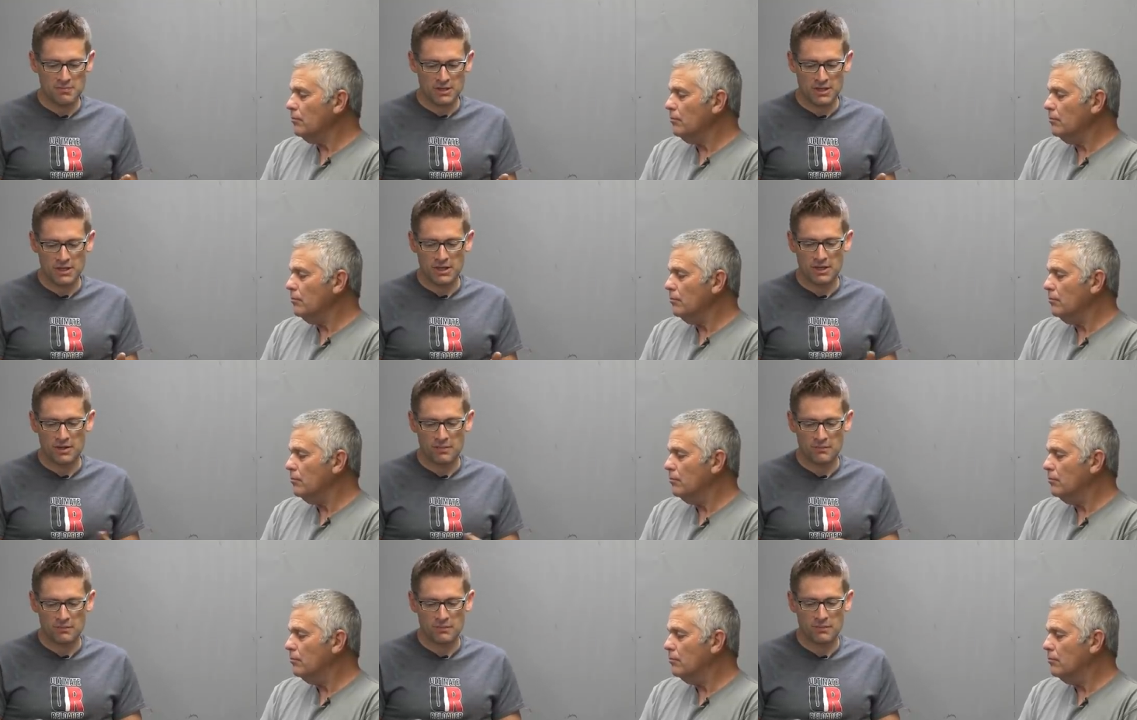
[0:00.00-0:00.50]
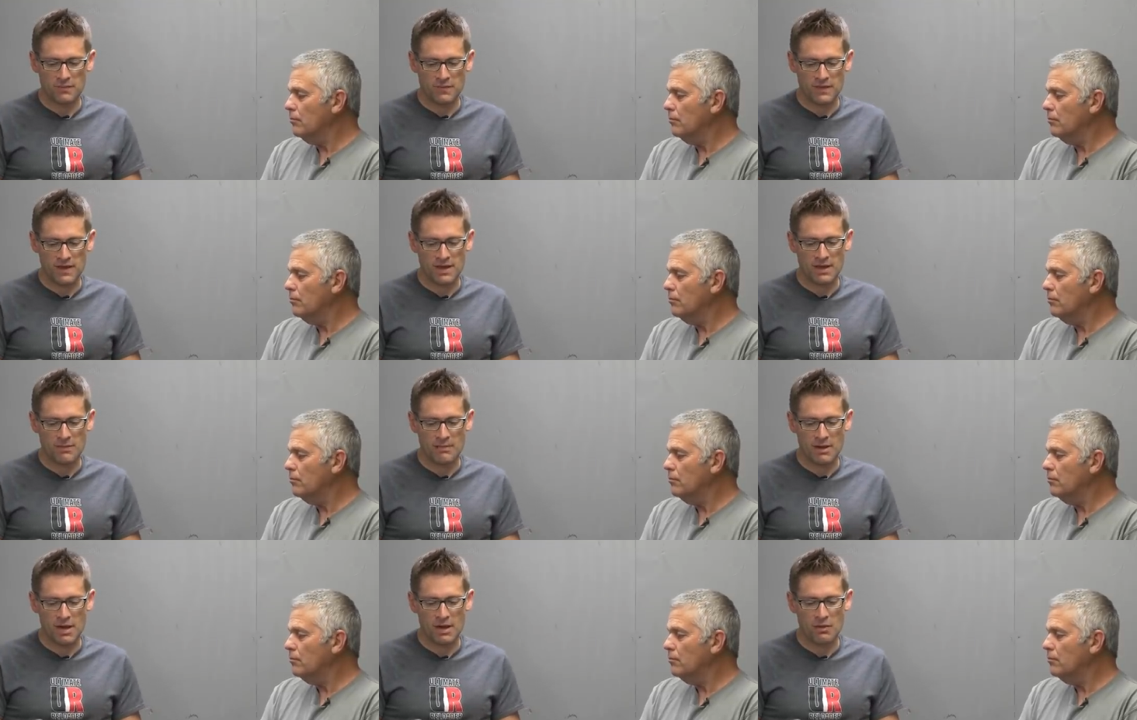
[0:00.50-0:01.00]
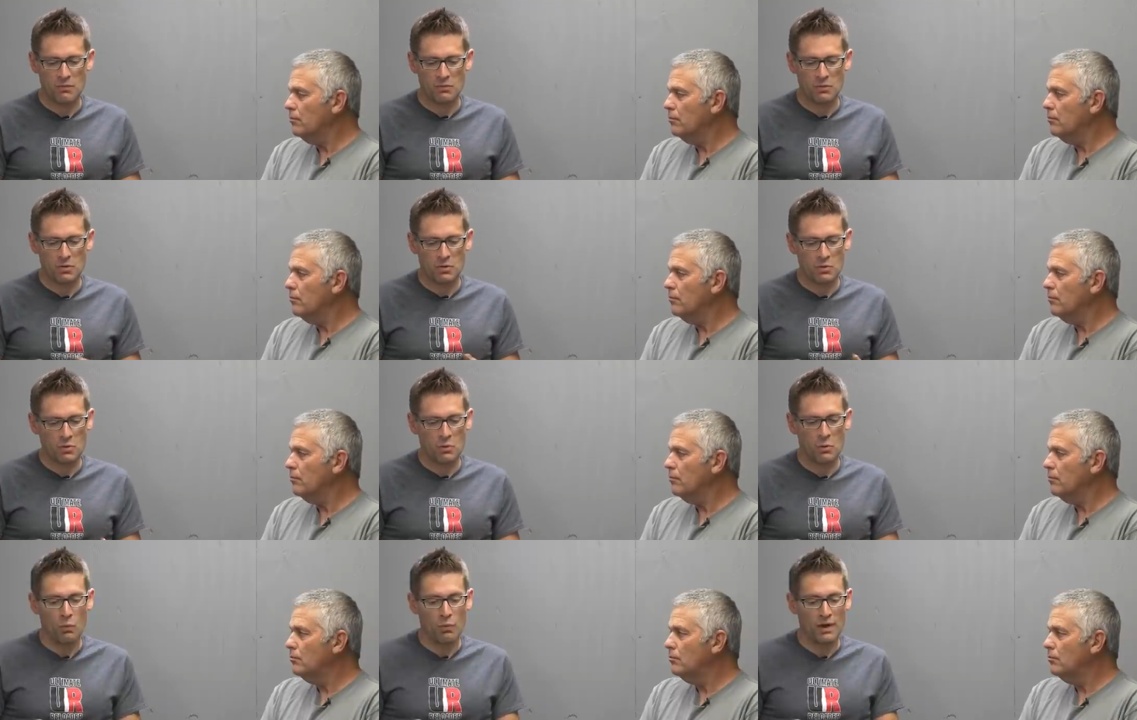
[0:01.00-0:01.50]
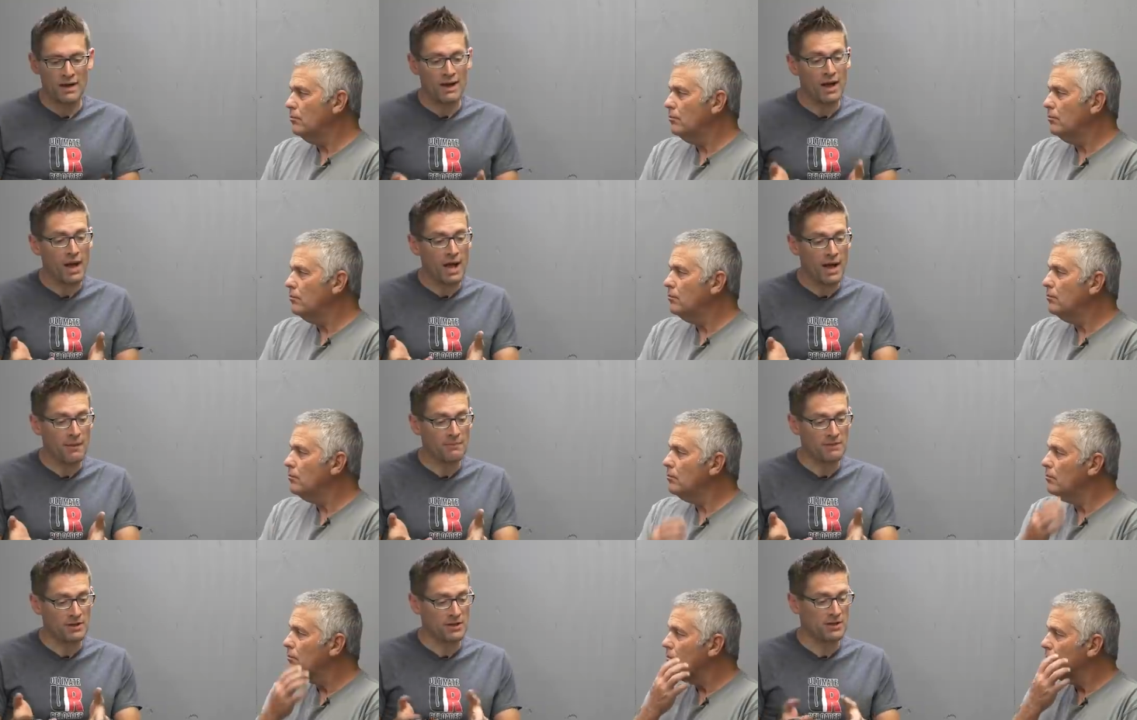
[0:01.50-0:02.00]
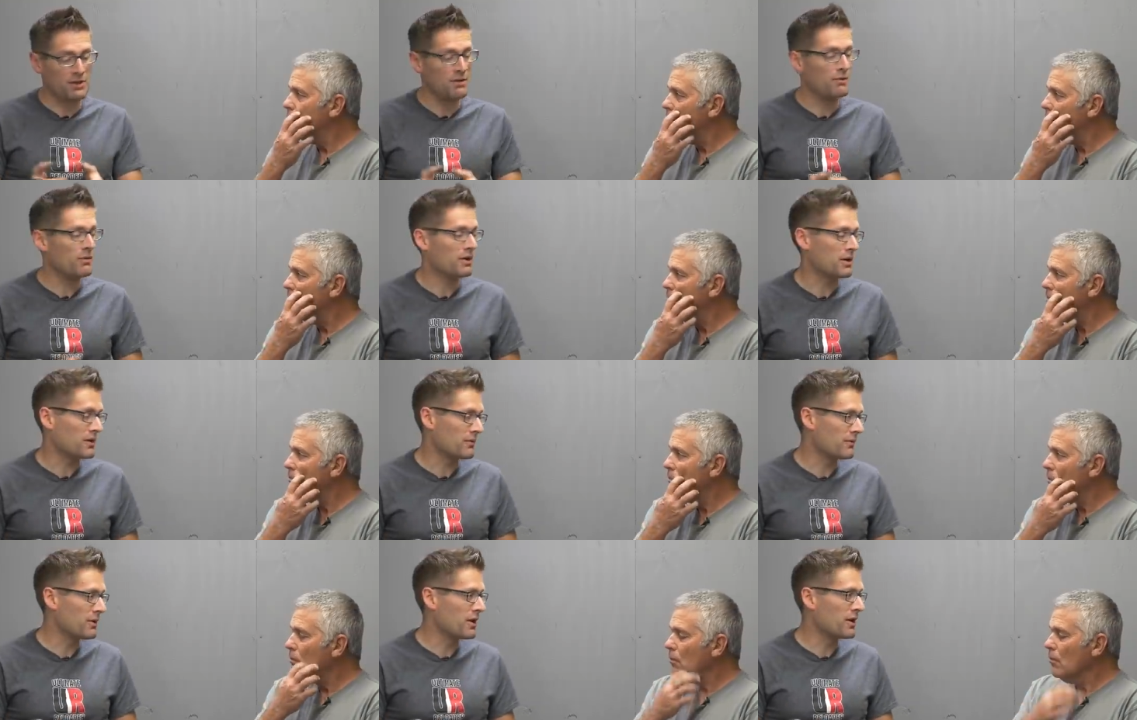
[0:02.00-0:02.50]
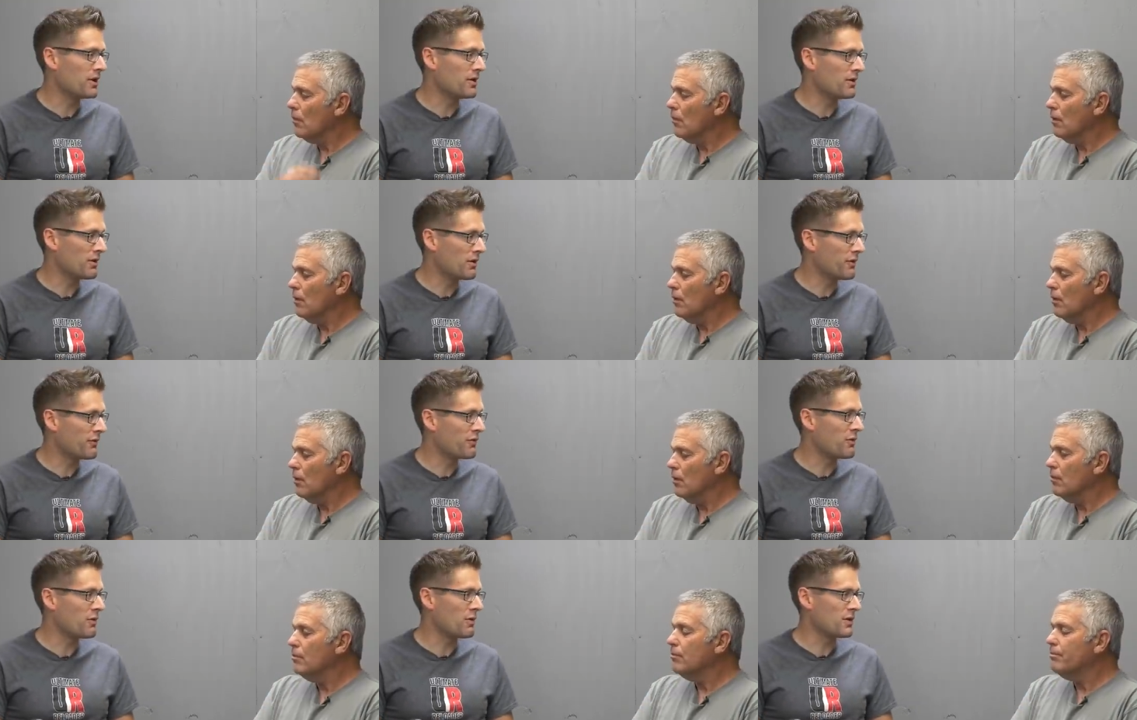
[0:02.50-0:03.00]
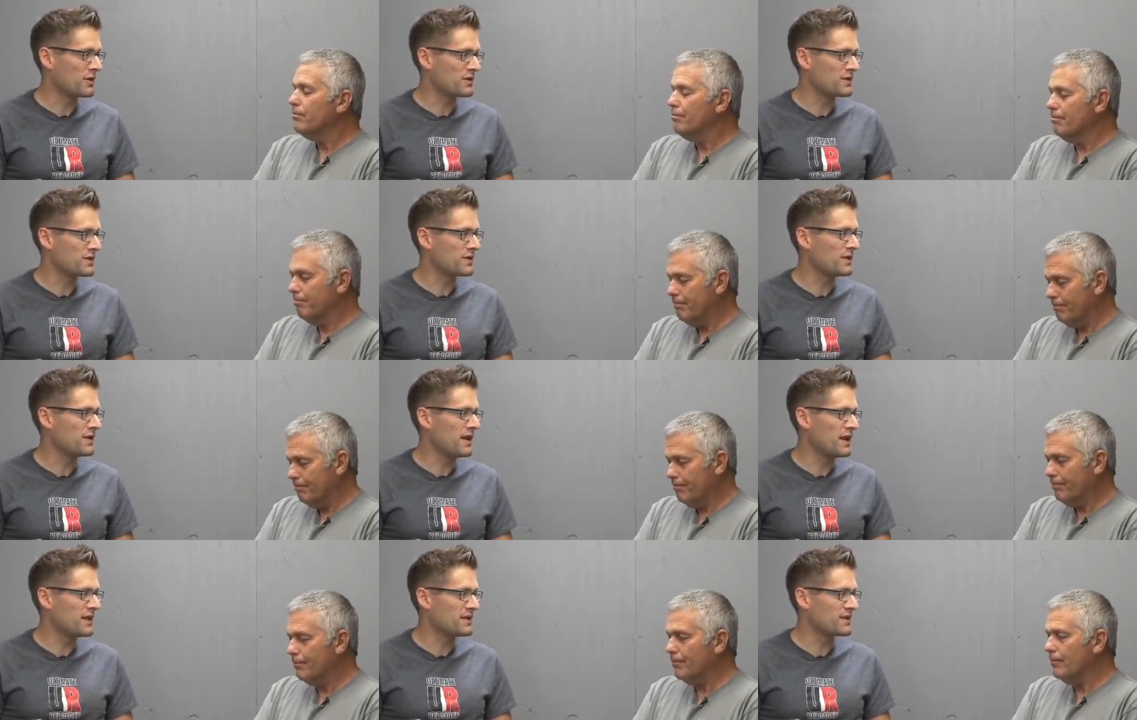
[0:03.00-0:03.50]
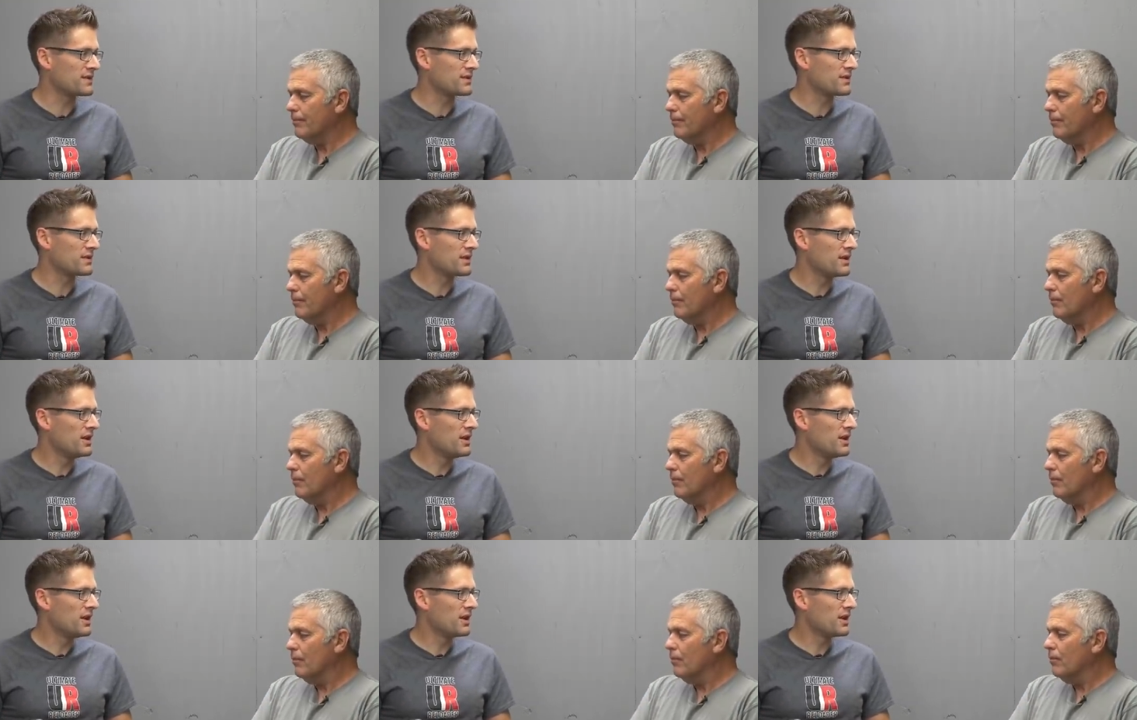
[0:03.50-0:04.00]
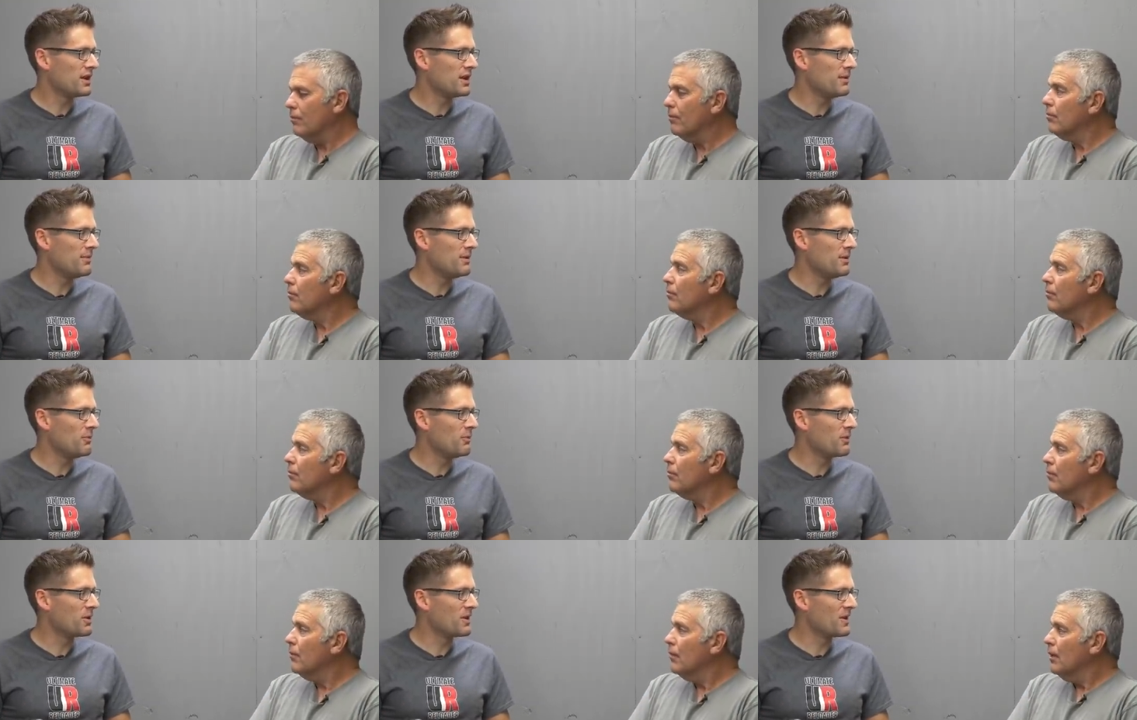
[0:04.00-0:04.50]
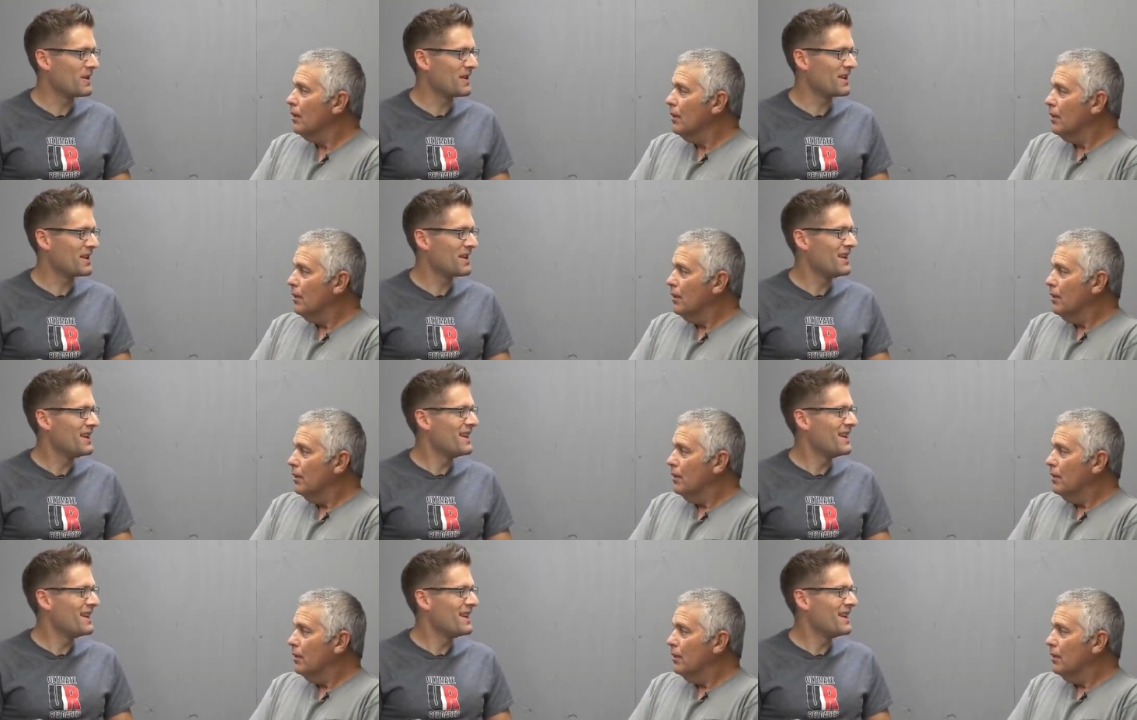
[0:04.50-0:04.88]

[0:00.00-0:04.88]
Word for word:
Speaker 1: you know, think about what optic you want to run, of course. That's going to be one of the